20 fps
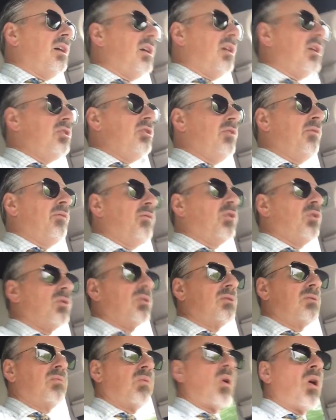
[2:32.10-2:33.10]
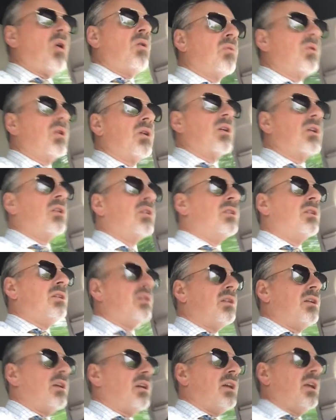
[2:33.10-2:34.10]
if you're a grower
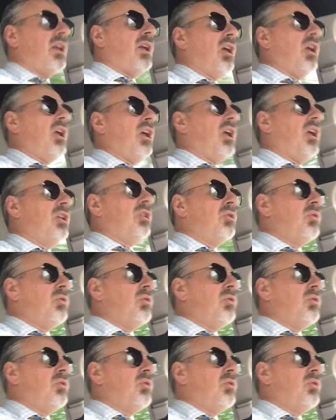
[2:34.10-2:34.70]
and